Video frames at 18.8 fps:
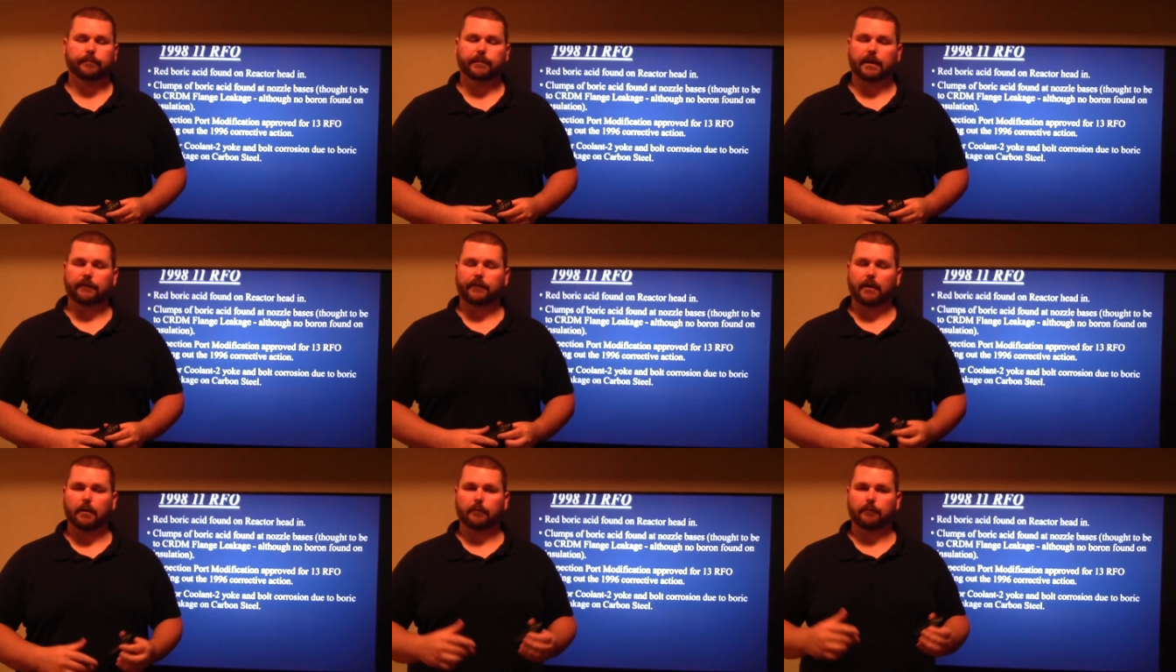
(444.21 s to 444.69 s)

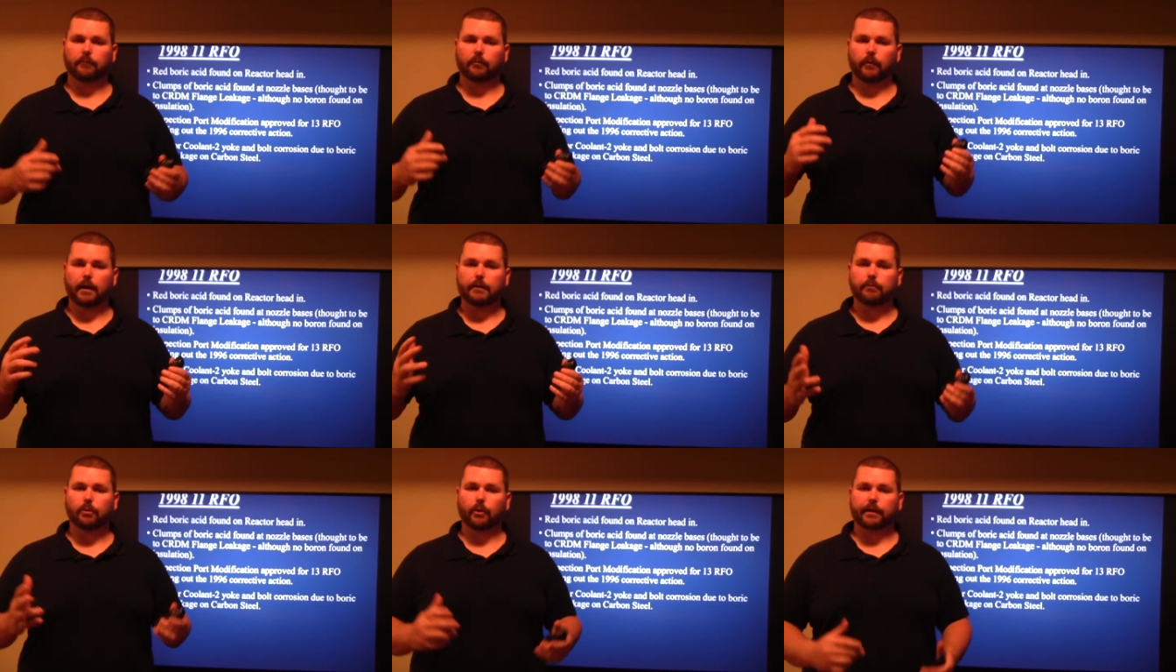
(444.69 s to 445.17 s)
they found
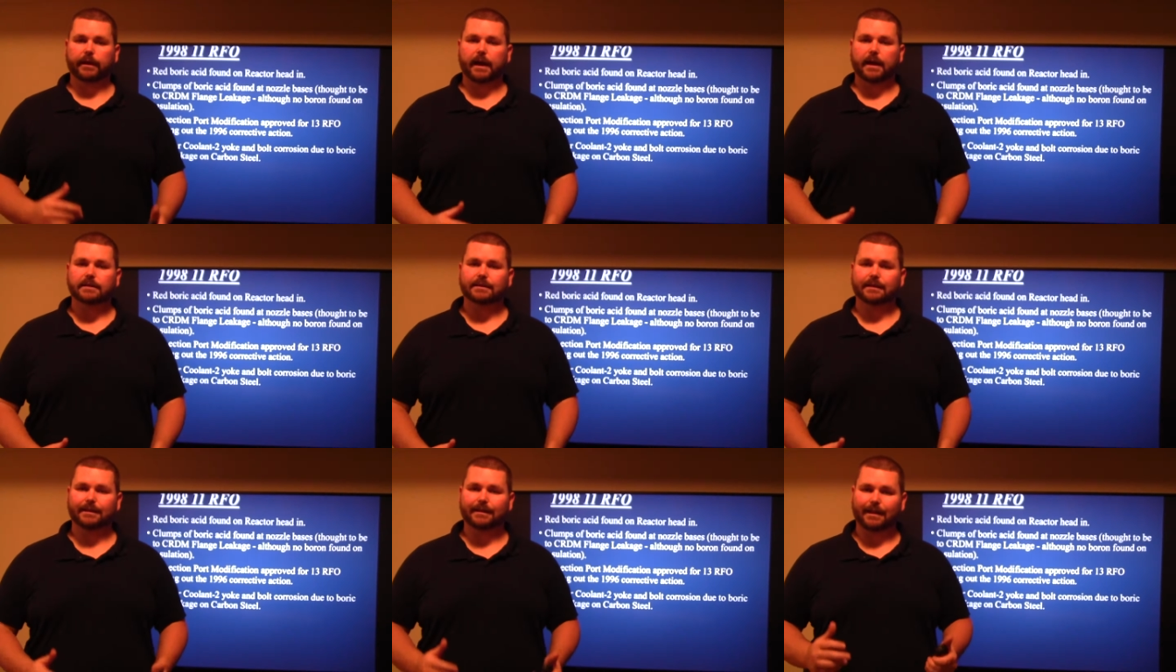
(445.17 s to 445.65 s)
red boric
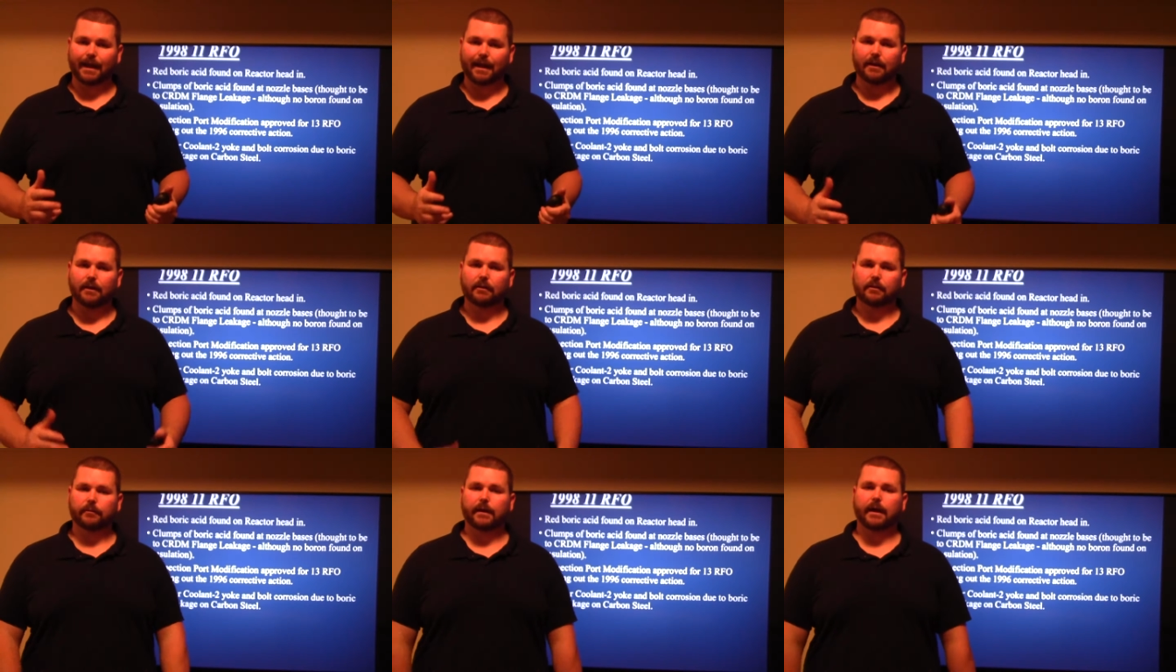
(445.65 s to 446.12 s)
acid
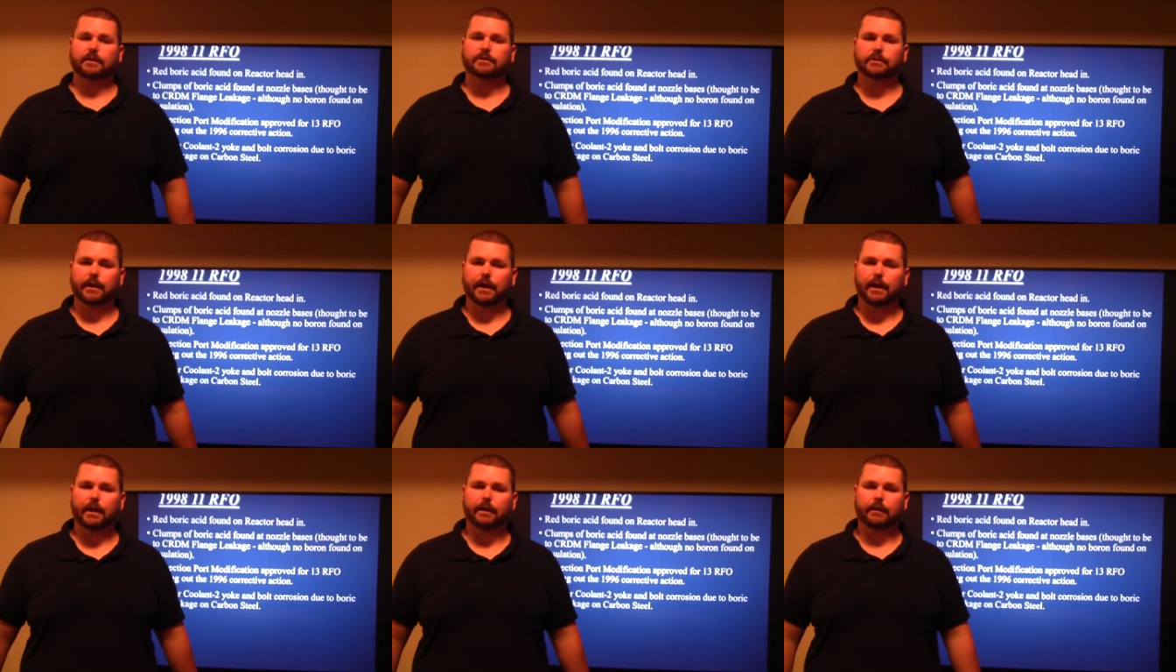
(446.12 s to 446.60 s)
again on the
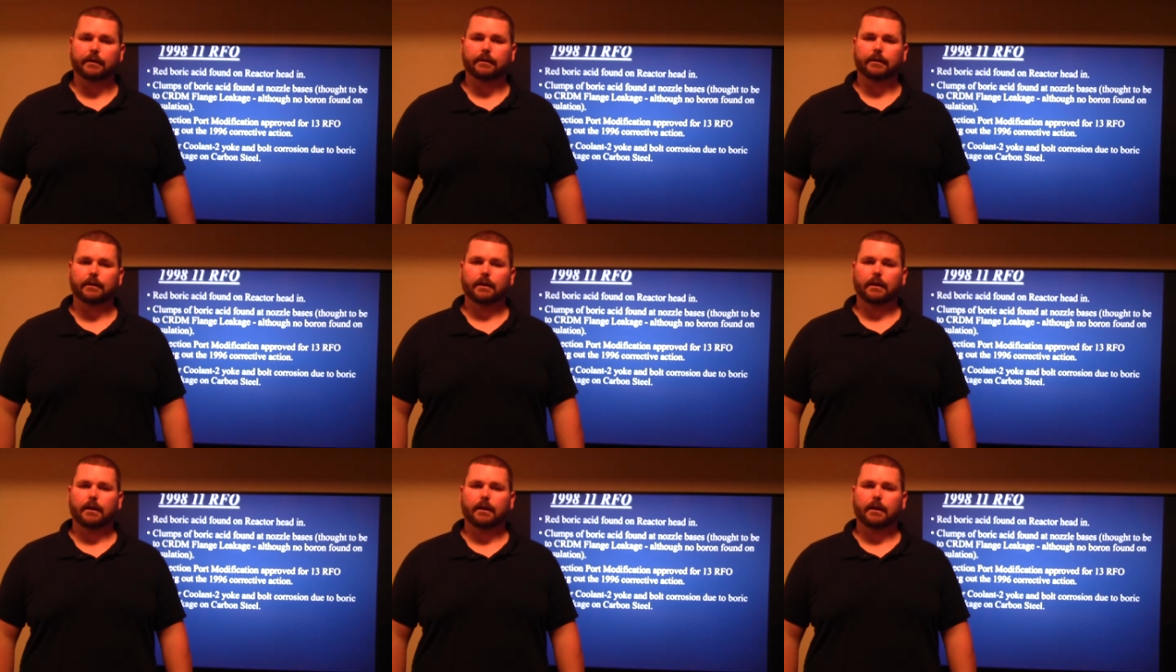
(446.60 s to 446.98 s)
reactor head.